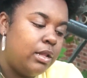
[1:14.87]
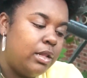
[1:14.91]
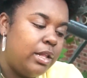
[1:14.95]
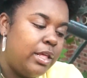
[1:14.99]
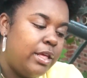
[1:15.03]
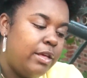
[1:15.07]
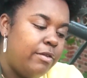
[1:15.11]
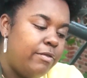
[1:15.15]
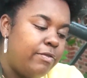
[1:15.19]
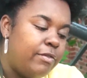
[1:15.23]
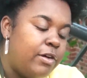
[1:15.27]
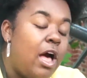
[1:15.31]

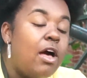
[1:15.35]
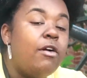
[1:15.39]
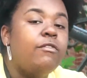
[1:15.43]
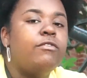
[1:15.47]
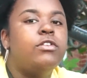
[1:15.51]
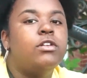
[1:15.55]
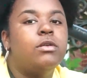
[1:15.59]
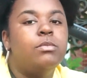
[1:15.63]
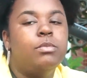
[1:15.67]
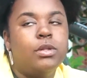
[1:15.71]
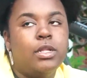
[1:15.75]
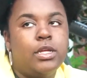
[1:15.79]
live
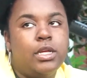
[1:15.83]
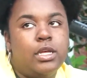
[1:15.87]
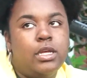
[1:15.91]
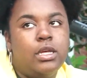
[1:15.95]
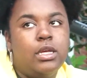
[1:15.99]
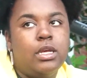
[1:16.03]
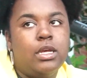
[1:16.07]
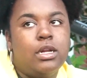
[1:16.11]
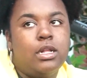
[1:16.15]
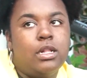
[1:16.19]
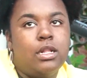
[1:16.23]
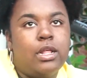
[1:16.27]

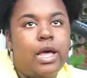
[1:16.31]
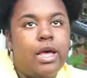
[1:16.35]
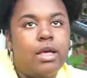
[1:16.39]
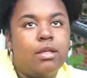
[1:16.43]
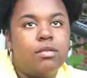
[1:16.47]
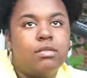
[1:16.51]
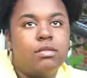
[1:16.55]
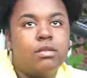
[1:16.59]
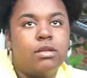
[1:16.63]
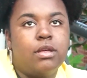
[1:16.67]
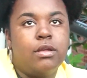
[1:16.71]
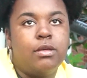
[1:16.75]
comfortably in
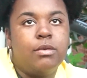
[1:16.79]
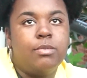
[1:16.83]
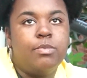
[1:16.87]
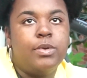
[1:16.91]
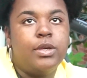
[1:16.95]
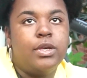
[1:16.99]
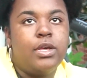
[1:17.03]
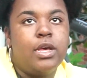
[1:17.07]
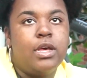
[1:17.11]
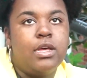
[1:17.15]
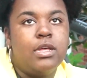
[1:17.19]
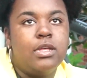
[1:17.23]
Alaska
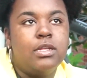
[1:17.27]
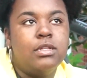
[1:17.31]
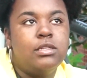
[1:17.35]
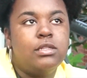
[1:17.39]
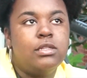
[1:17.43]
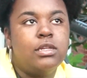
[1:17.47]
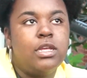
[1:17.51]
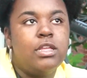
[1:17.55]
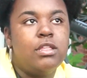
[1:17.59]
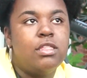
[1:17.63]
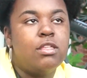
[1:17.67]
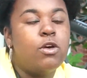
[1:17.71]

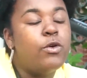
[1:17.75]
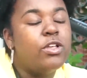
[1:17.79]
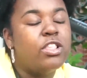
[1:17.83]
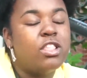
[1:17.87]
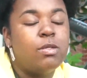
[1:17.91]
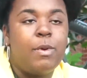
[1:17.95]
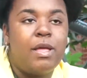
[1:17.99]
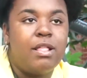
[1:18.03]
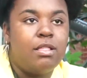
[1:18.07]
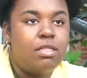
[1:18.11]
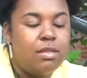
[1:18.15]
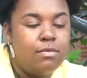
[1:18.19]
because it's so
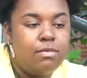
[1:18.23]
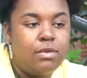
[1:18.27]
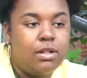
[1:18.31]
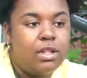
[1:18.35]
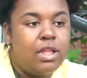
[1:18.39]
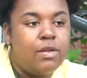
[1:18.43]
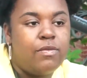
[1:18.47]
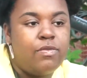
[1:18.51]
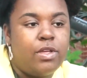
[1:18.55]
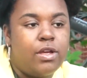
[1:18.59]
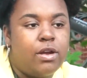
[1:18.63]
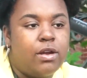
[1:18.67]
expensive to
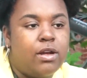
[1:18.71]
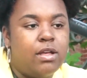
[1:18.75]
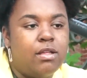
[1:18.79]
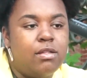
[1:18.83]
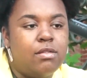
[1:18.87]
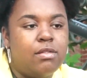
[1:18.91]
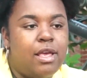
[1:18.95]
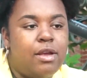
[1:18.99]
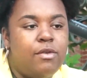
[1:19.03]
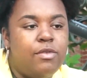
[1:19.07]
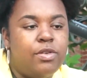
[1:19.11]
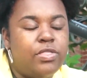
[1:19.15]
live there
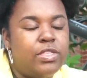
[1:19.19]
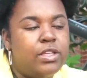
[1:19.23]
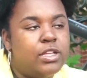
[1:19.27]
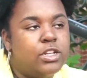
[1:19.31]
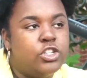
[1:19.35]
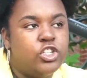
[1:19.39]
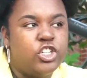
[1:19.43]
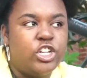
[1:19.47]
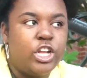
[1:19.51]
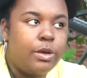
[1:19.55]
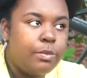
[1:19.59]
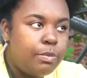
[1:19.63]
because
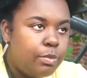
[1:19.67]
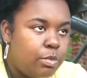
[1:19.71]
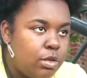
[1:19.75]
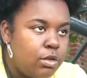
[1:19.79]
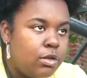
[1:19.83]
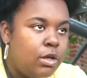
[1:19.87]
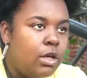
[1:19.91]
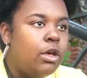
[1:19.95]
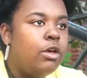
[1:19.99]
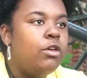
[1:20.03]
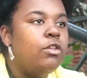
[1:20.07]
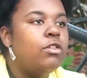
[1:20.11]
everything's shipped.
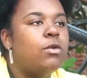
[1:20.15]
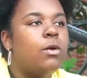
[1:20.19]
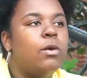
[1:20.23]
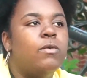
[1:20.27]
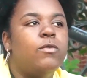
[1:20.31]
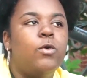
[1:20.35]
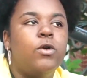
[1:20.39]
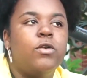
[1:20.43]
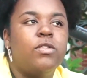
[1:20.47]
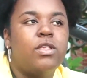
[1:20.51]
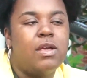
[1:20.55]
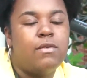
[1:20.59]
So
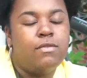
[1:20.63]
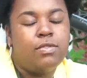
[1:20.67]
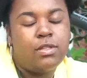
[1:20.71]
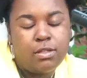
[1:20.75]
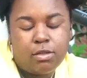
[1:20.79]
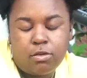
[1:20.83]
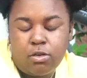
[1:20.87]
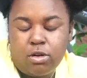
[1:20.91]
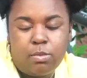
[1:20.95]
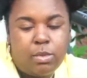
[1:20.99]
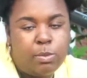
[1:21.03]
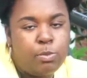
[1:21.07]
of course
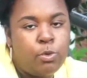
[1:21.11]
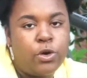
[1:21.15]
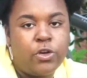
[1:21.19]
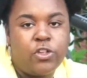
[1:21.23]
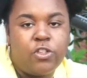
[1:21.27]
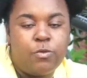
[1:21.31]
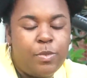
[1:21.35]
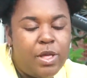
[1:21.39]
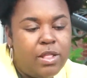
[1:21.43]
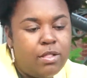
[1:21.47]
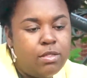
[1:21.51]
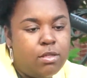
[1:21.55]
everything's going to be more
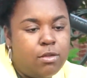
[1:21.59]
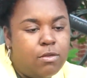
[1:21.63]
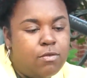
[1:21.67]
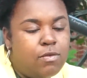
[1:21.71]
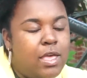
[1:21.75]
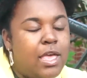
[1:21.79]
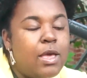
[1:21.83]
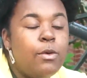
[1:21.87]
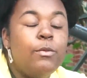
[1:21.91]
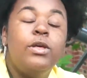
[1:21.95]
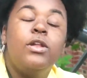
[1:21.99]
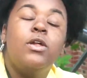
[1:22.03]
expensive,
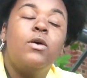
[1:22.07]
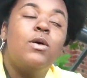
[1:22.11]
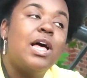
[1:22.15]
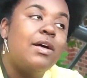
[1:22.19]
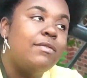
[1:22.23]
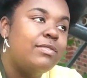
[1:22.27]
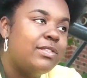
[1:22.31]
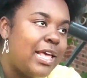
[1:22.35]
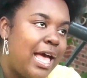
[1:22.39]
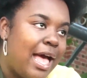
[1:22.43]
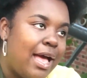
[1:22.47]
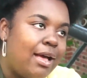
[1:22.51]
and we don't
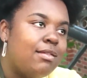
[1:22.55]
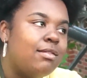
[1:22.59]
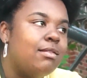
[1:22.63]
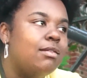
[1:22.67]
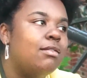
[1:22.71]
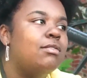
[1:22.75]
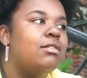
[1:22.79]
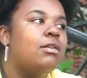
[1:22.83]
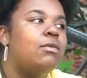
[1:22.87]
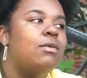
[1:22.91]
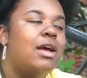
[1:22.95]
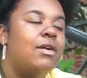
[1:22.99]
have
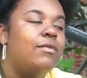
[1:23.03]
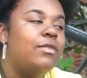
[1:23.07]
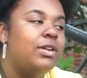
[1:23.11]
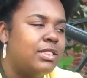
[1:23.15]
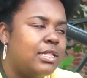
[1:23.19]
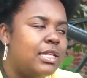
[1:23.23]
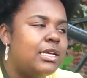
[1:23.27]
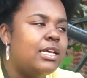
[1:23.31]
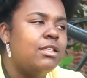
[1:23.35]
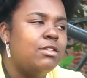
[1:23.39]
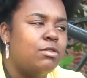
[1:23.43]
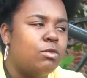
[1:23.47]
taxes, so
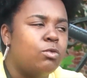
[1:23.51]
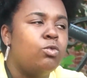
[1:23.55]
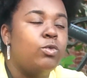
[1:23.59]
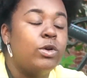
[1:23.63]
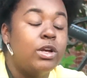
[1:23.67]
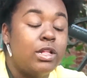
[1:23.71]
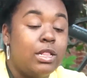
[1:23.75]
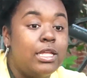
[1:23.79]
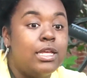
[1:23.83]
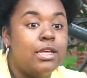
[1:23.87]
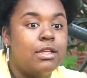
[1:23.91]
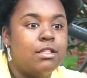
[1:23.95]
everything is
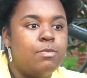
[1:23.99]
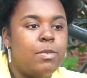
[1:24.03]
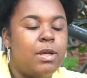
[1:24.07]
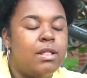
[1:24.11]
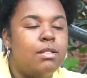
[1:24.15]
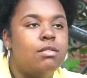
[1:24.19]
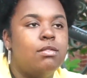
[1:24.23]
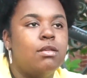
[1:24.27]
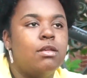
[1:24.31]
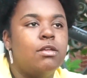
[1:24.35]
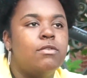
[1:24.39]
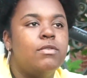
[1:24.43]
really
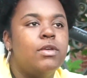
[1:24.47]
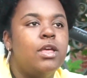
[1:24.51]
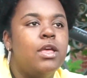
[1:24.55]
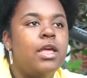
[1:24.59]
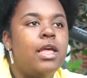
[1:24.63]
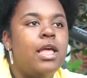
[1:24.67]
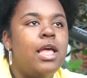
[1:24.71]
expensive.